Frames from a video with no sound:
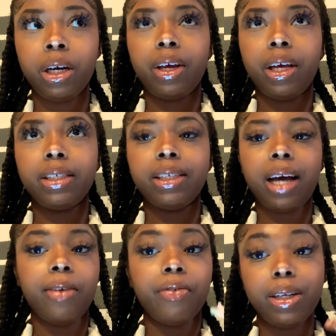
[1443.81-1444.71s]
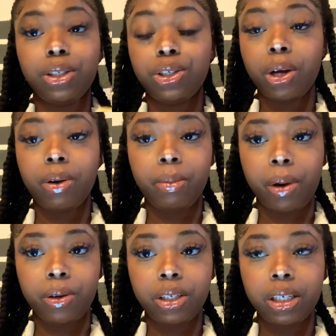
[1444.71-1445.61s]
is not afraid to show
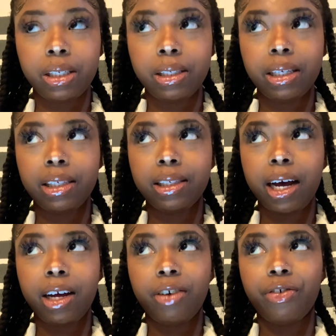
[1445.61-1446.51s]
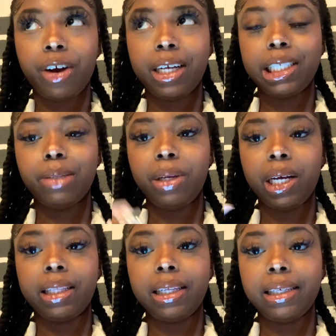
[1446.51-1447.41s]
emotions is not afraid to be
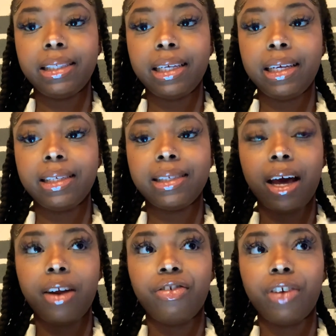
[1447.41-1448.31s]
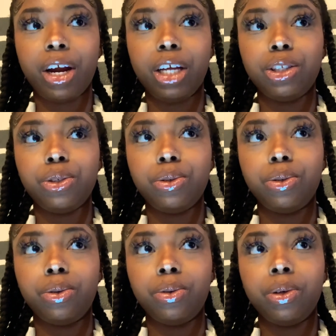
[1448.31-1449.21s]
authentic is not afraid
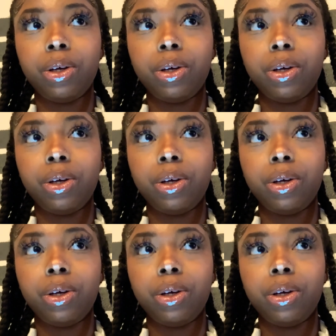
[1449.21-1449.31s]
to